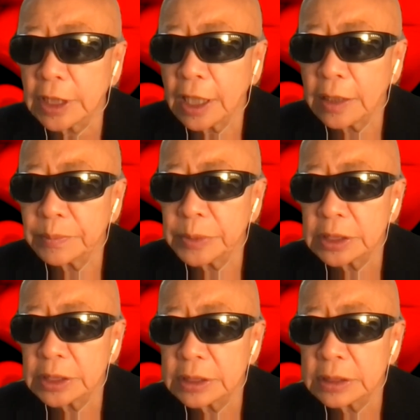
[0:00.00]
are
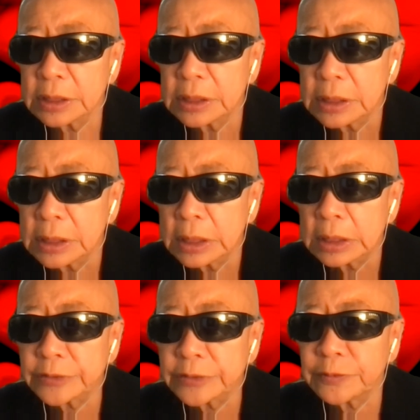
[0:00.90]
many
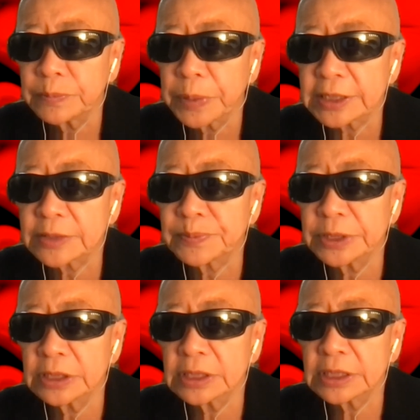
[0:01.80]
different
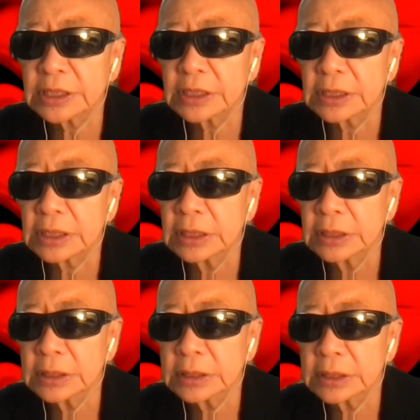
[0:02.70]
possibilities
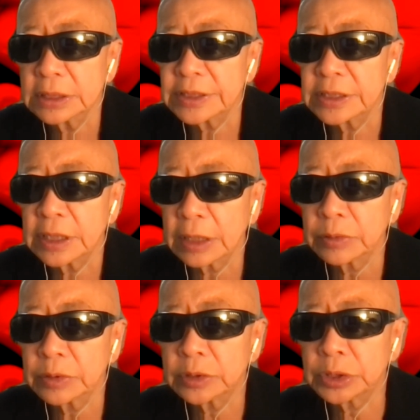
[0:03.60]
in the
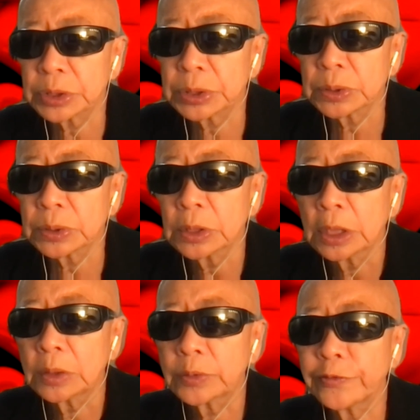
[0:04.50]
scenario to
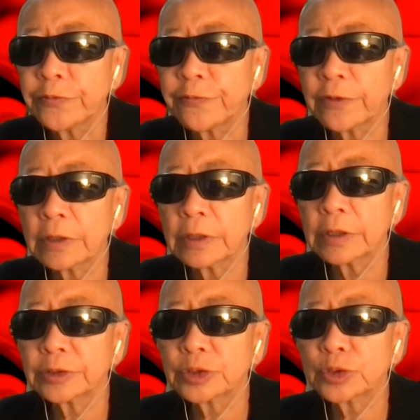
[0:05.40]

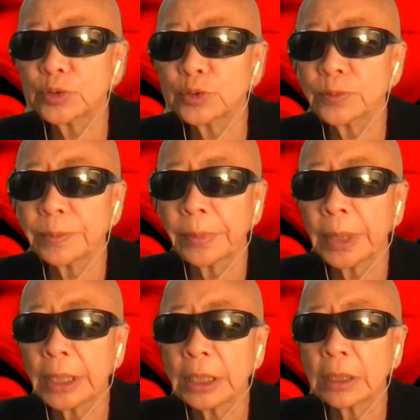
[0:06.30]
refer to
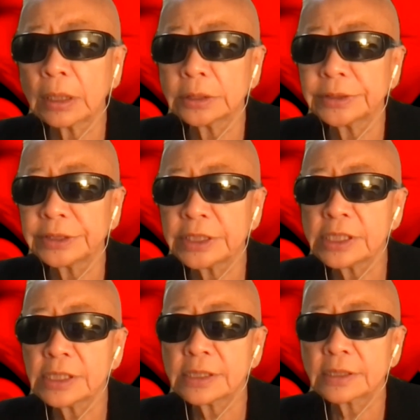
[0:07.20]
many of
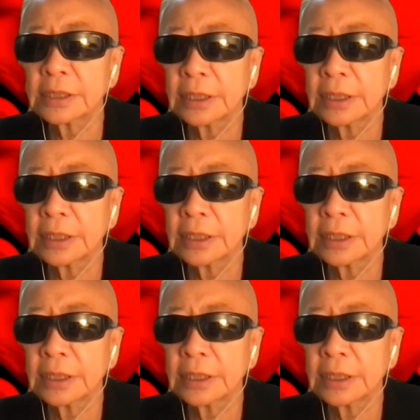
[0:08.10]
these